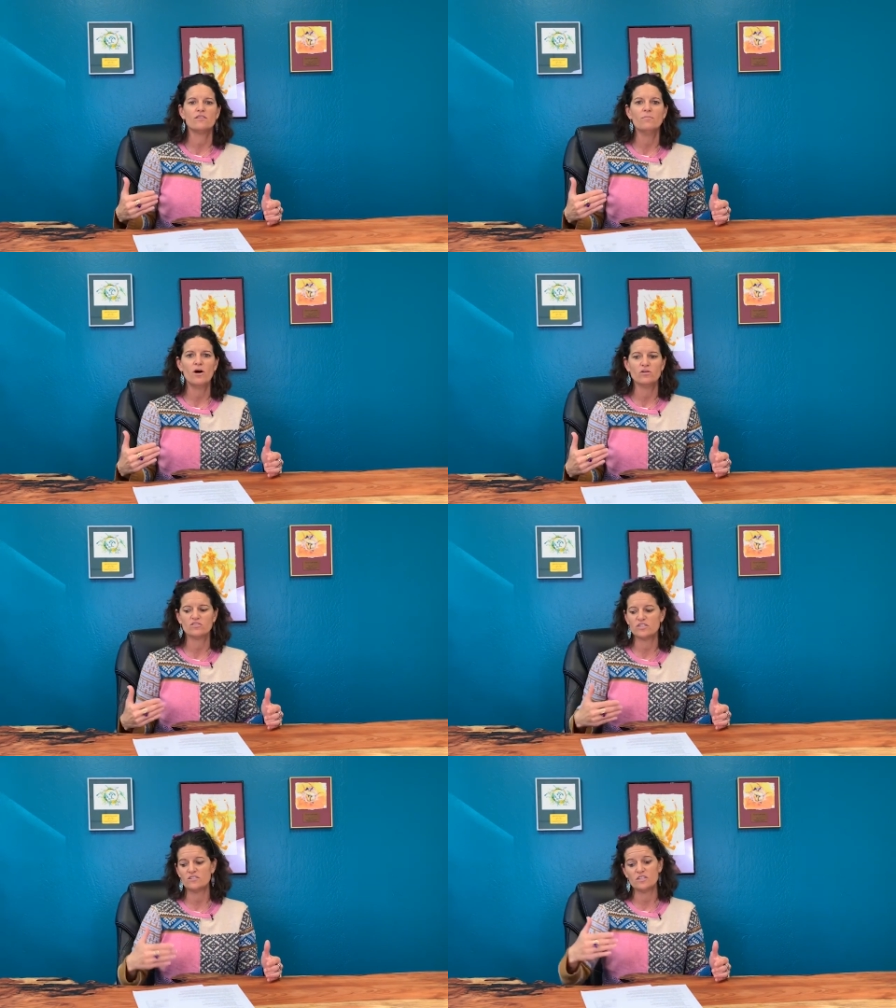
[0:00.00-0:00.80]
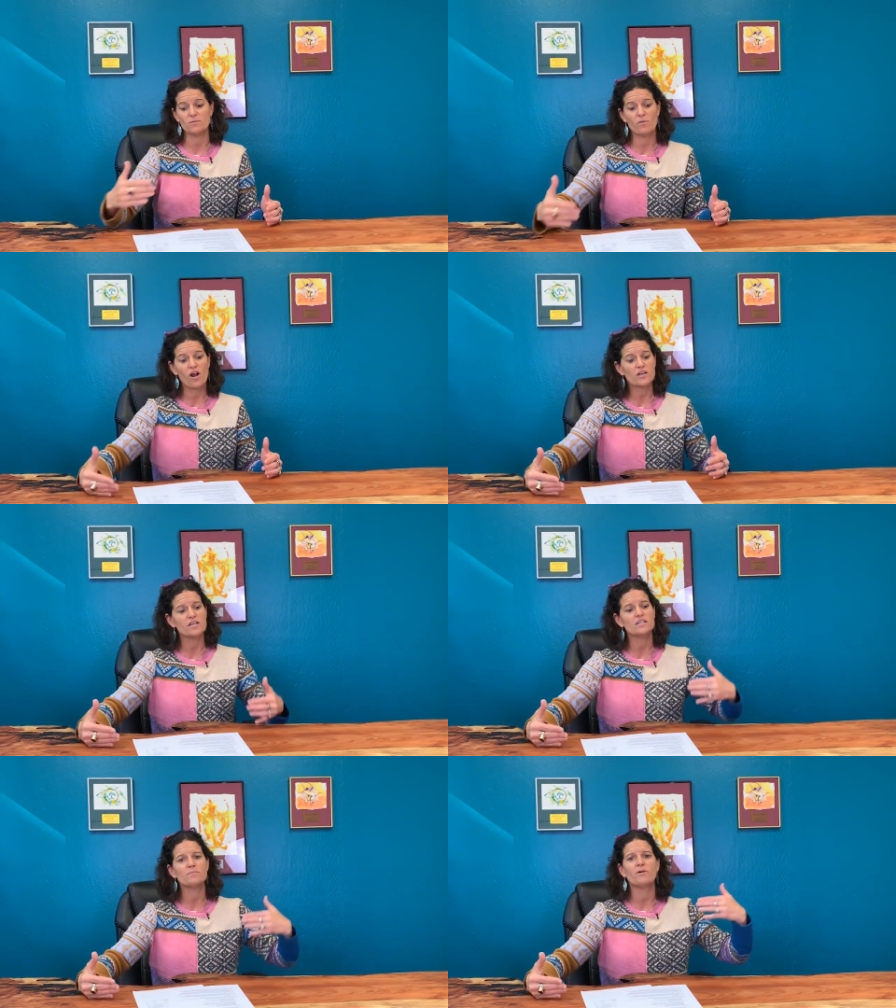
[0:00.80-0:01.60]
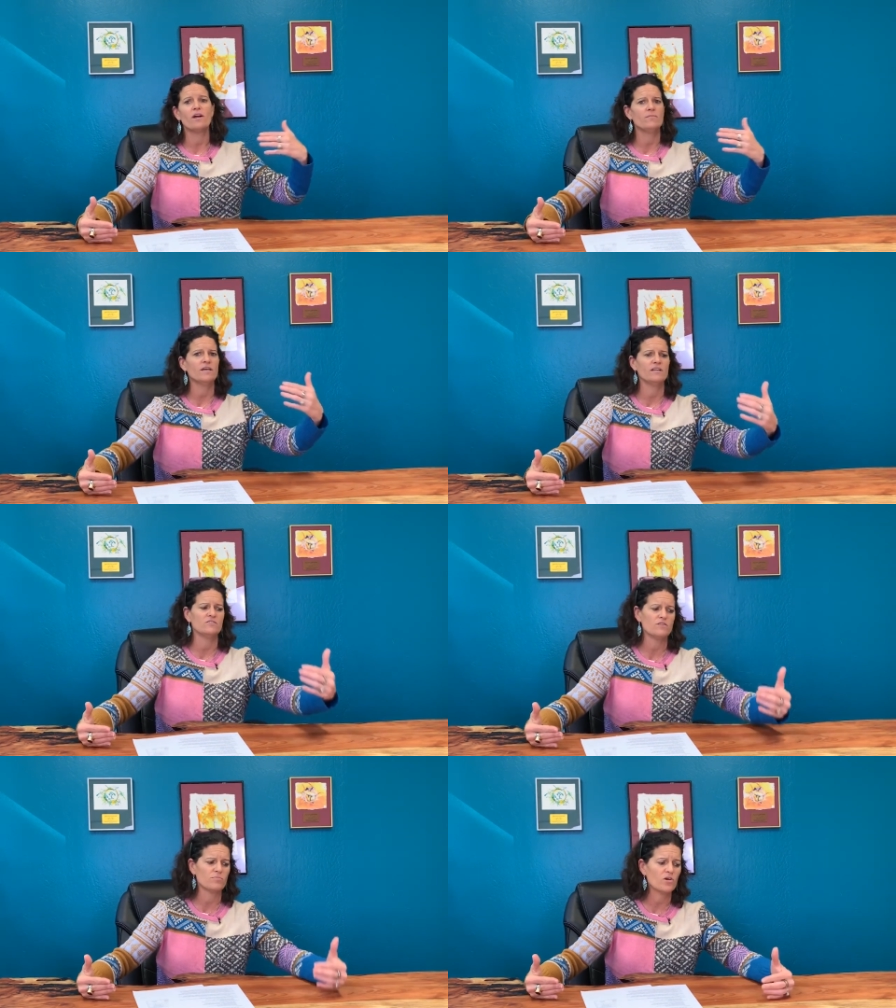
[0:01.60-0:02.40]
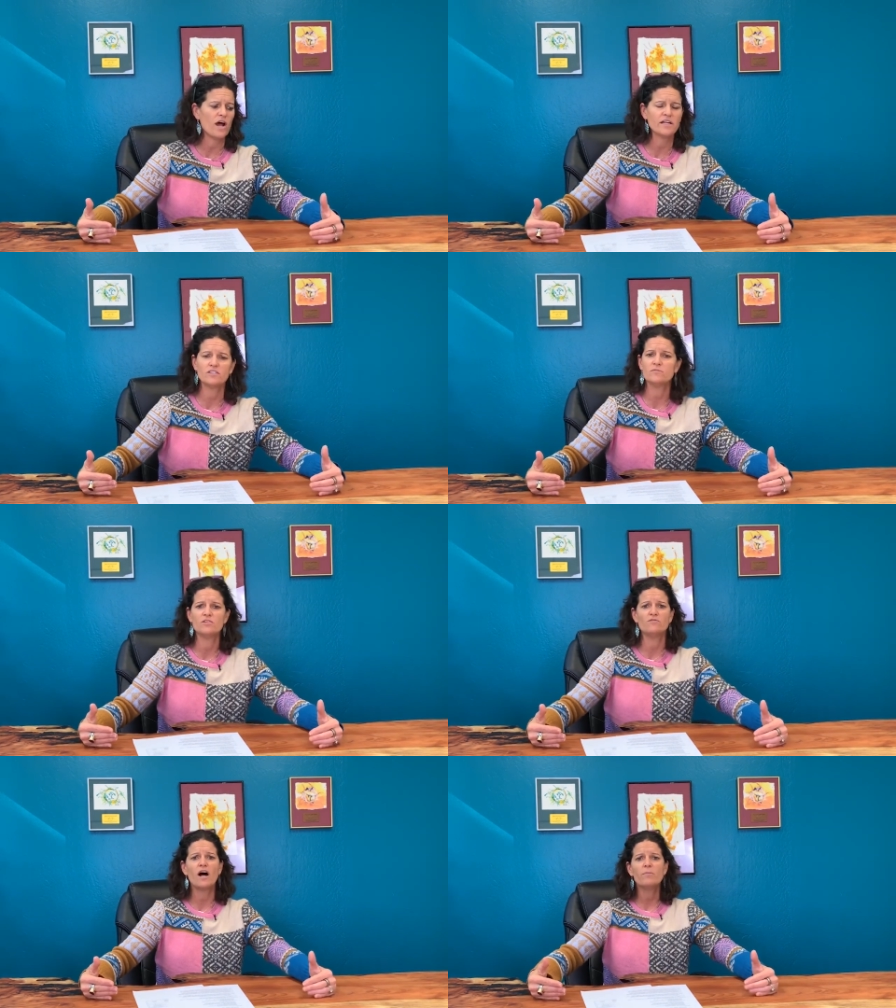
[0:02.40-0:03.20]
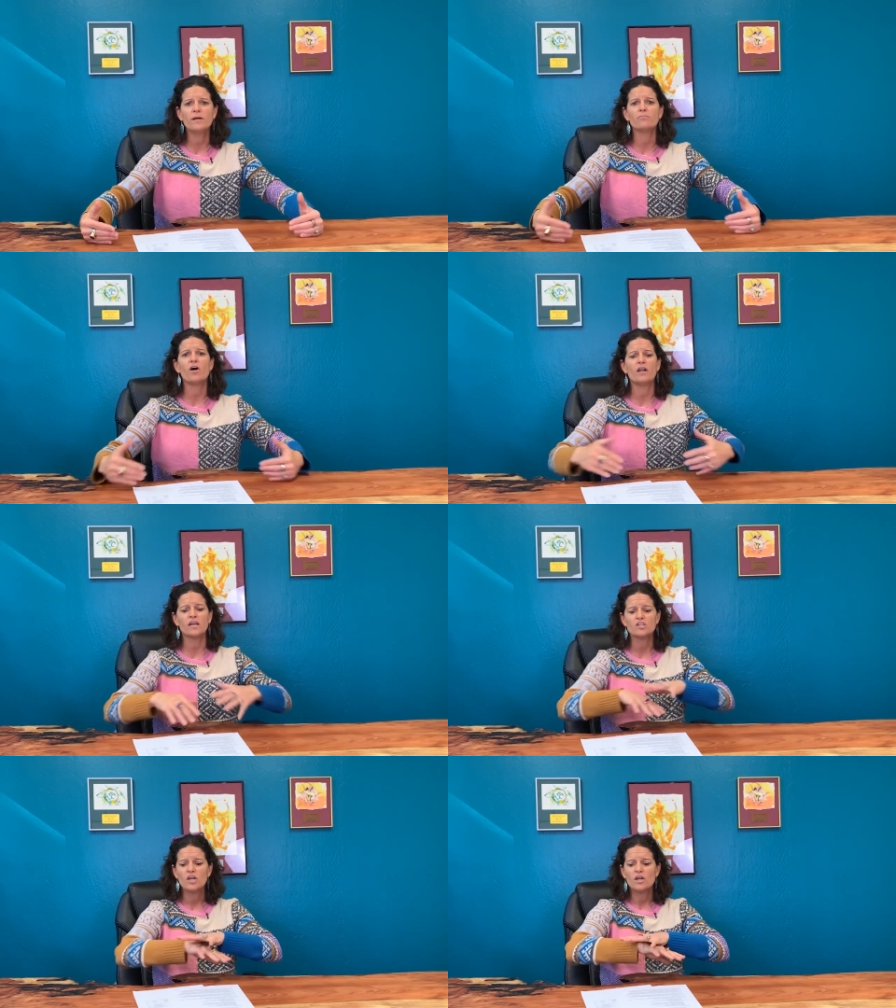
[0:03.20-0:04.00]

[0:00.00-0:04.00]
the most is it the marketing department is the product development product